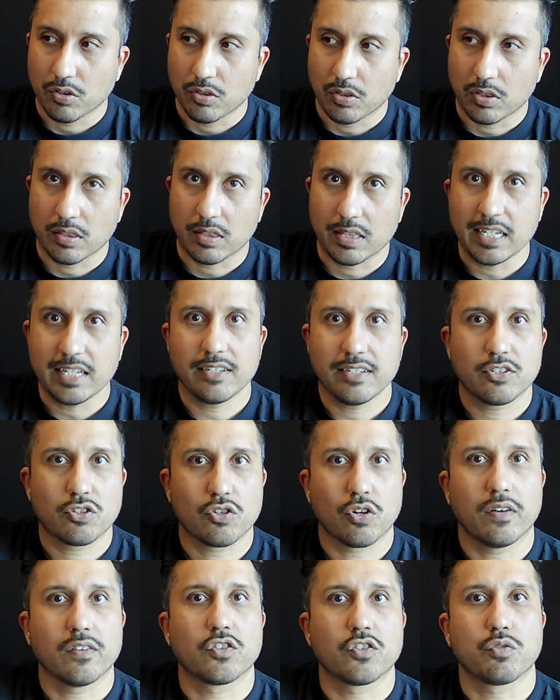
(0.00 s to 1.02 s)
these
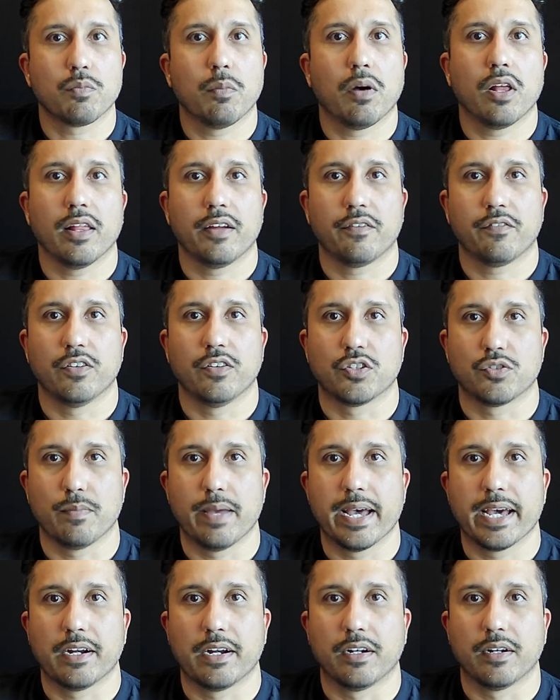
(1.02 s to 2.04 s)
sort of small efforts
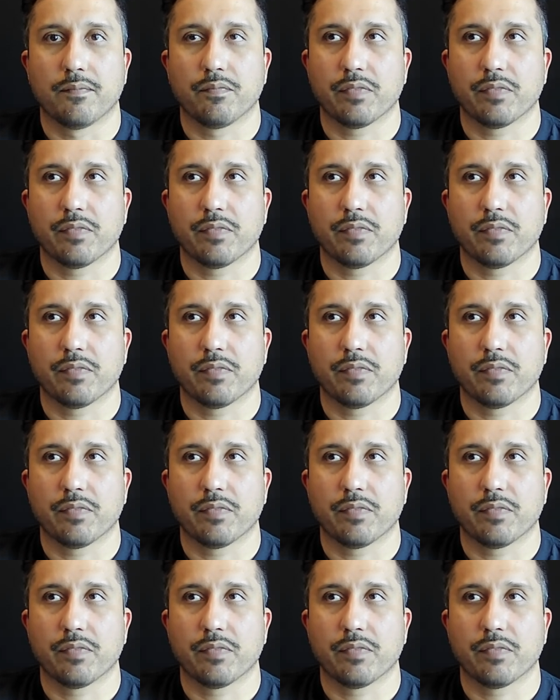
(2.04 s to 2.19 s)
matter.